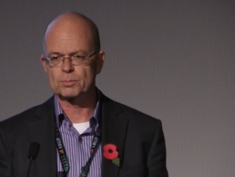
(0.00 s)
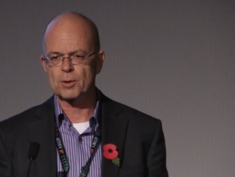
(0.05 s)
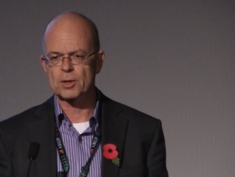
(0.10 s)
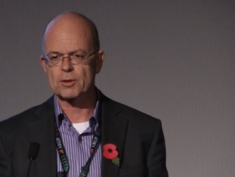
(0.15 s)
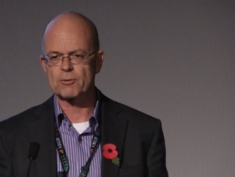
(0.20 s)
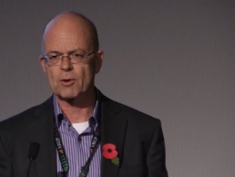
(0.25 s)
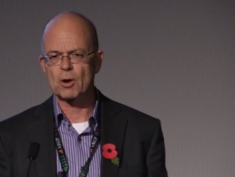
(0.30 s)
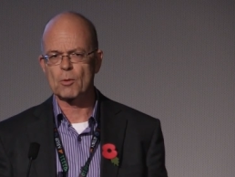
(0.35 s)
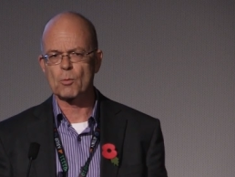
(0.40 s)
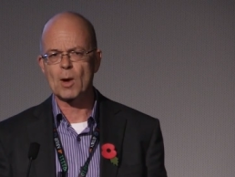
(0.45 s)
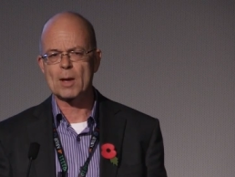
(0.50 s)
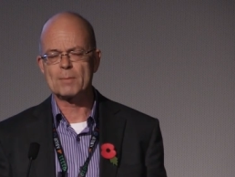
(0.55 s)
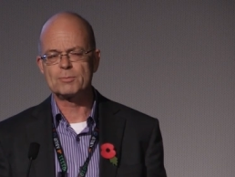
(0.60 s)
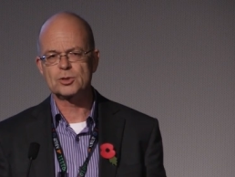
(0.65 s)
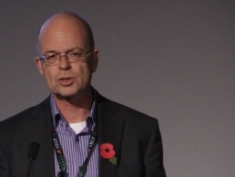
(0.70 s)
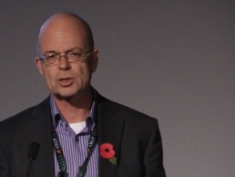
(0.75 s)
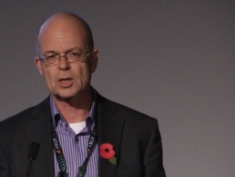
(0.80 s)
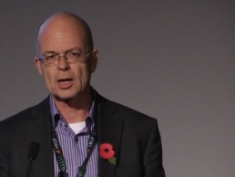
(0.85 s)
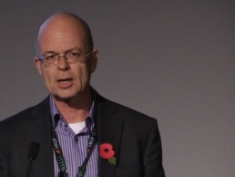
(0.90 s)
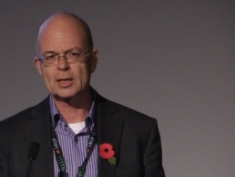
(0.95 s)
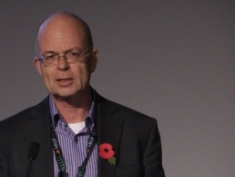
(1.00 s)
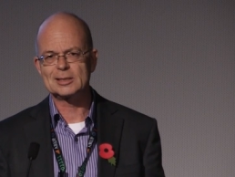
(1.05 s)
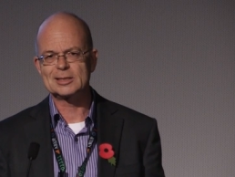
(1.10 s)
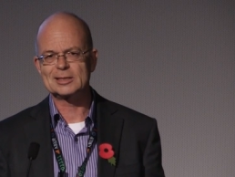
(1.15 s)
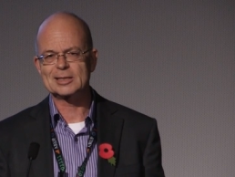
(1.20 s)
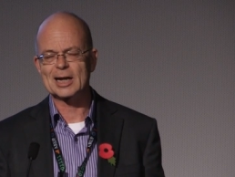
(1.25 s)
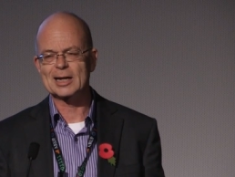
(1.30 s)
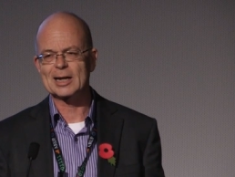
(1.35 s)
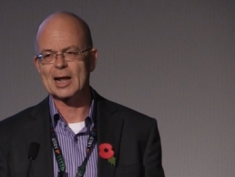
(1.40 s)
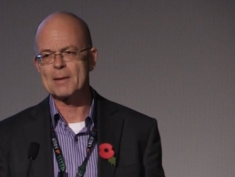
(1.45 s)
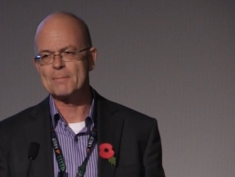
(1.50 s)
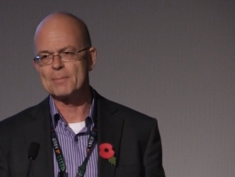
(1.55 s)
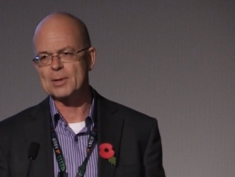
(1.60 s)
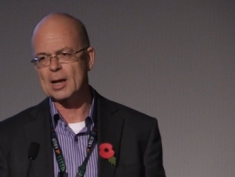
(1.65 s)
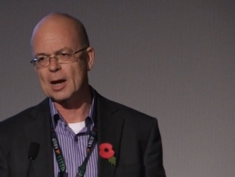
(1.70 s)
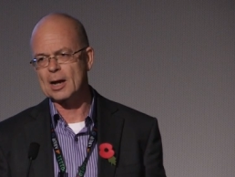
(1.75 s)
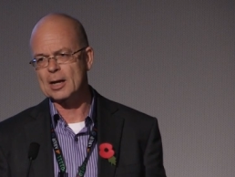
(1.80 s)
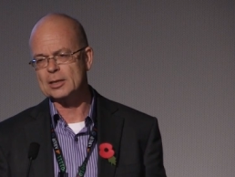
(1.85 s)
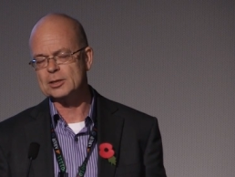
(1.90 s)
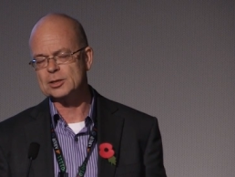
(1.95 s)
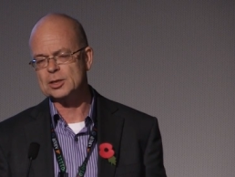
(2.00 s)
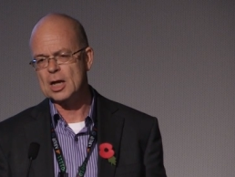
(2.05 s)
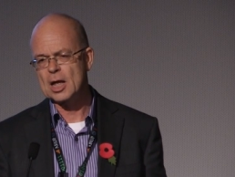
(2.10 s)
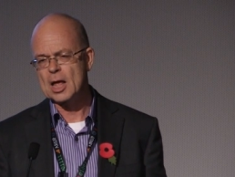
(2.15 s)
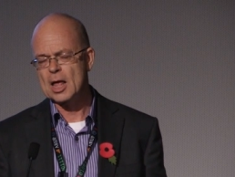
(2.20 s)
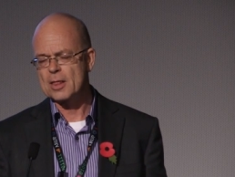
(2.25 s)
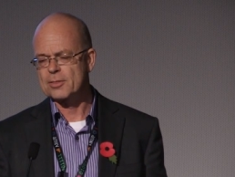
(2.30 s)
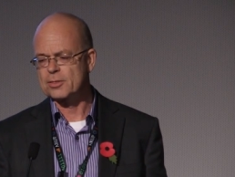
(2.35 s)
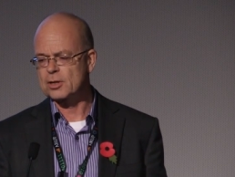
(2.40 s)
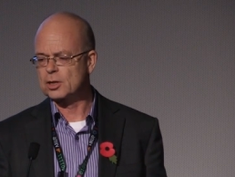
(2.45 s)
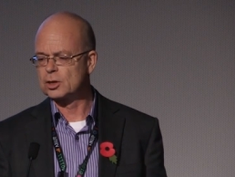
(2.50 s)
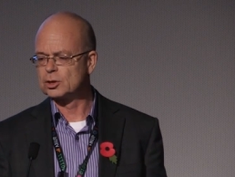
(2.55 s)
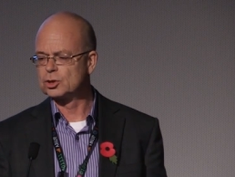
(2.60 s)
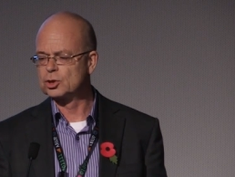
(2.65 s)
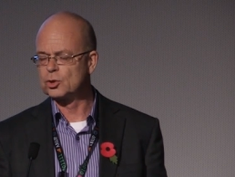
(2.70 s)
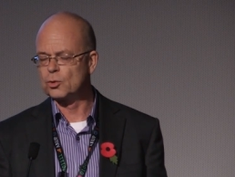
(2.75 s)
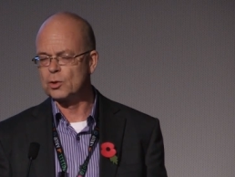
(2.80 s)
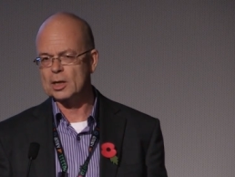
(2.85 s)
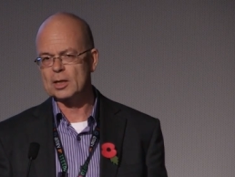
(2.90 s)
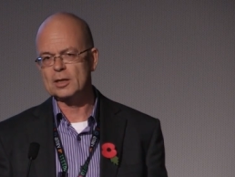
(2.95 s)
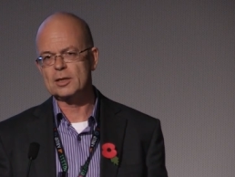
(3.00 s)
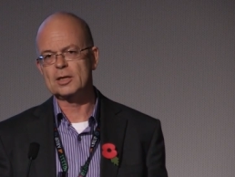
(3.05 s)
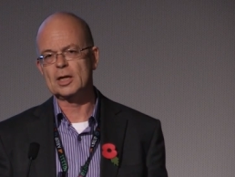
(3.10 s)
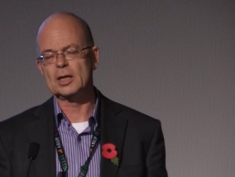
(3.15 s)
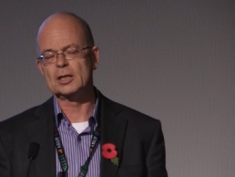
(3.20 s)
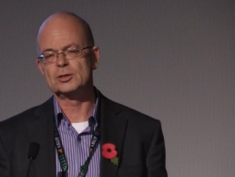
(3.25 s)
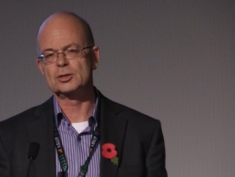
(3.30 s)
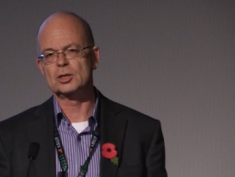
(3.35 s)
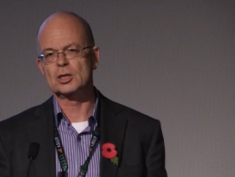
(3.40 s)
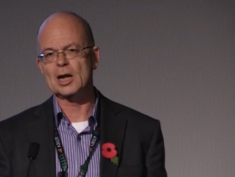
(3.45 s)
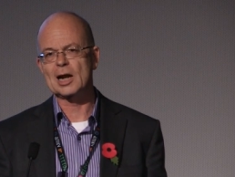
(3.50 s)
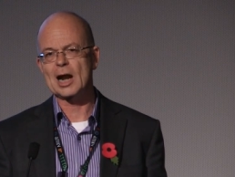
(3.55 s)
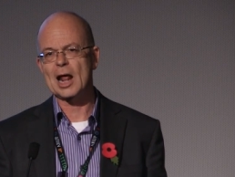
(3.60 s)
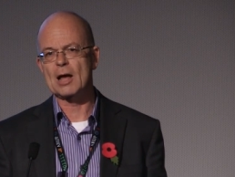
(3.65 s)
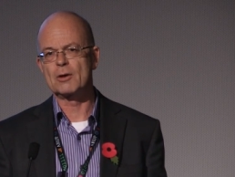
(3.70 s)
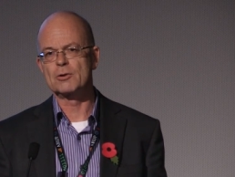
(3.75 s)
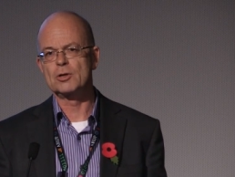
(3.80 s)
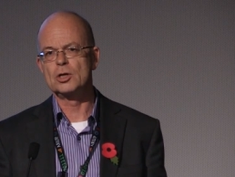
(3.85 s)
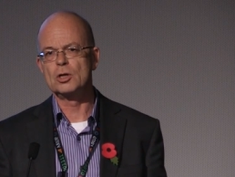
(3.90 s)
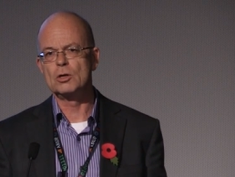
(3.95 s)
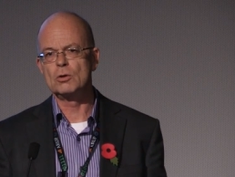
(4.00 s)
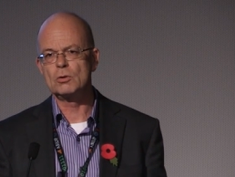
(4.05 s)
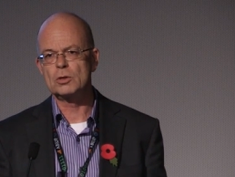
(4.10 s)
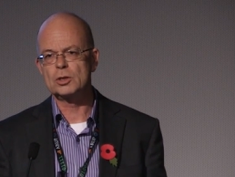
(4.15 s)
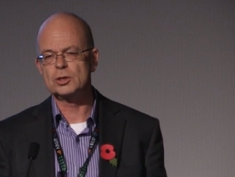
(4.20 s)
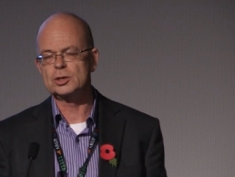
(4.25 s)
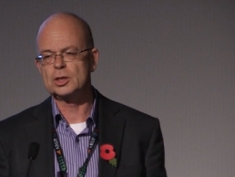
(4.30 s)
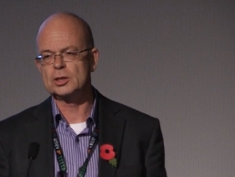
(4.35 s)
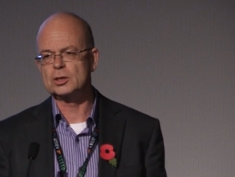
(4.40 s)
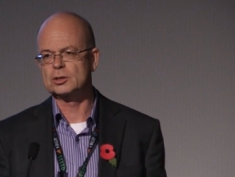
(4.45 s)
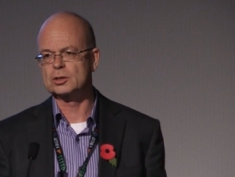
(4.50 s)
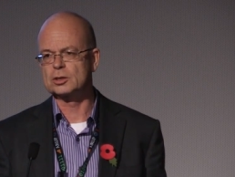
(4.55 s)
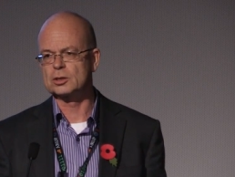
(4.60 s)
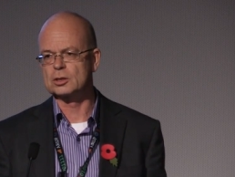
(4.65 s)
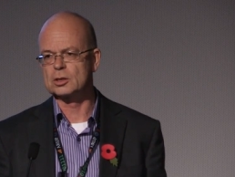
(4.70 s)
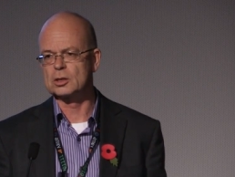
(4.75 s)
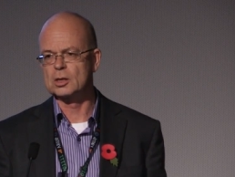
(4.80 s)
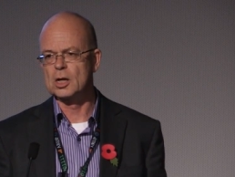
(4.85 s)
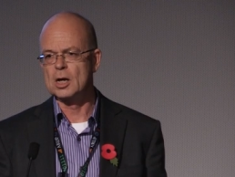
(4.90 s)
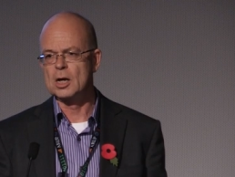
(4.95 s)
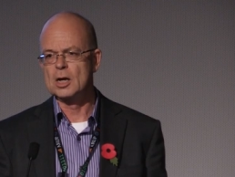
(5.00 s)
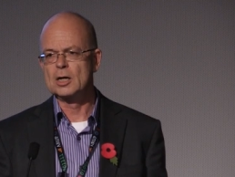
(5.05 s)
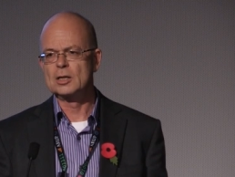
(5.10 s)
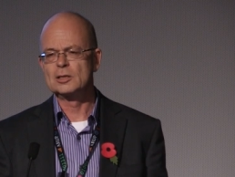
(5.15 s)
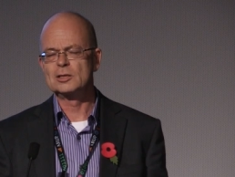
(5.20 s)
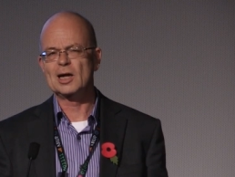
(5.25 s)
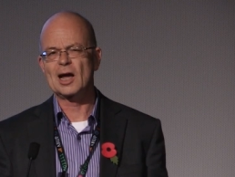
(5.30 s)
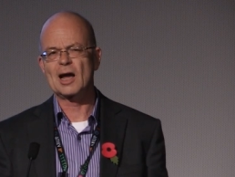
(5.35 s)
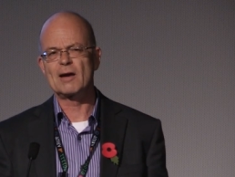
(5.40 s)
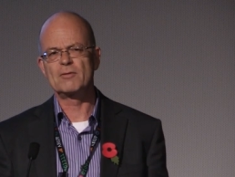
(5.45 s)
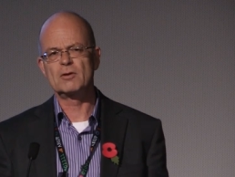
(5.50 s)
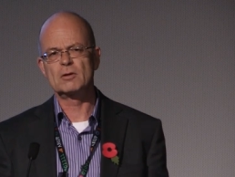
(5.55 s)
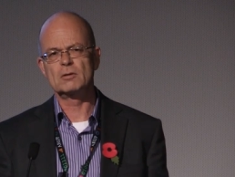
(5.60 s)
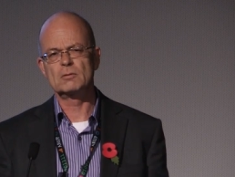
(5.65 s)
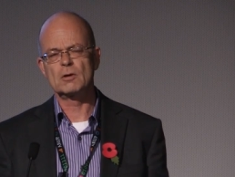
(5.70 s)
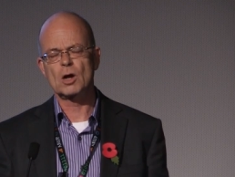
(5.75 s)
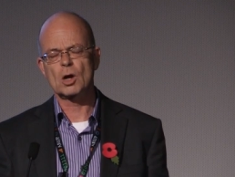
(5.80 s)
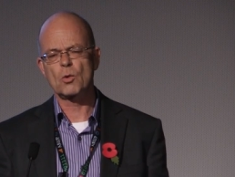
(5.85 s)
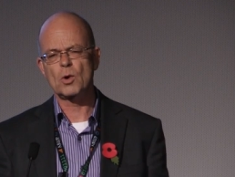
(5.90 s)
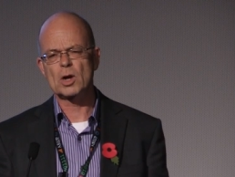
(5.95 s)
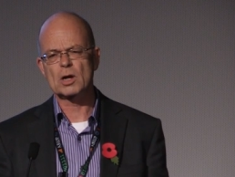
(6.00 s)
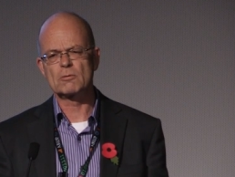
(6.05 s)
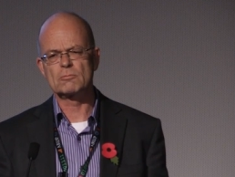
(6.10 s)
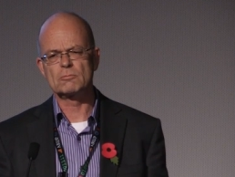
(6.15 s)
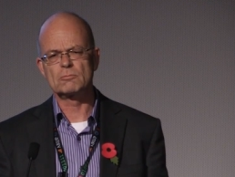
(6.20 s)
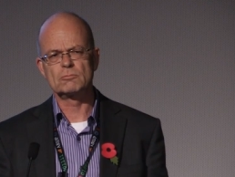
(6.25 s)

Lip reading: but there are websites and APIs that are doing things that allow you, the citizen, to have a quick